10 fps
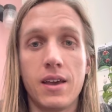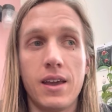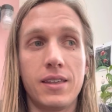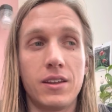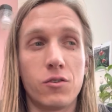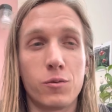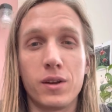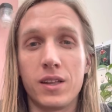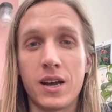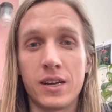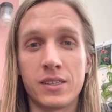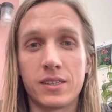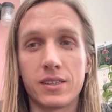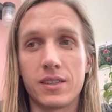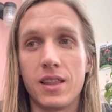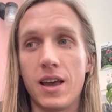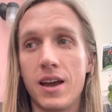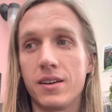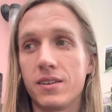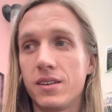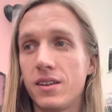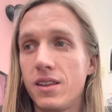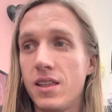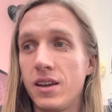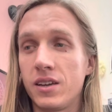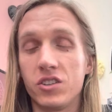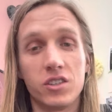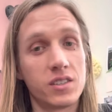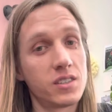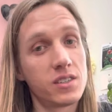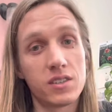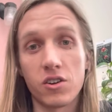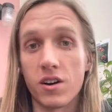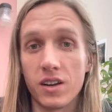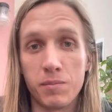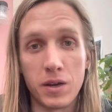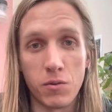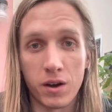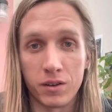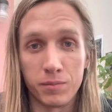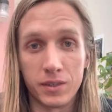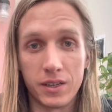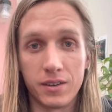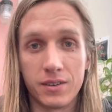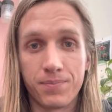and they don't realize that they can just start and be welcomed in.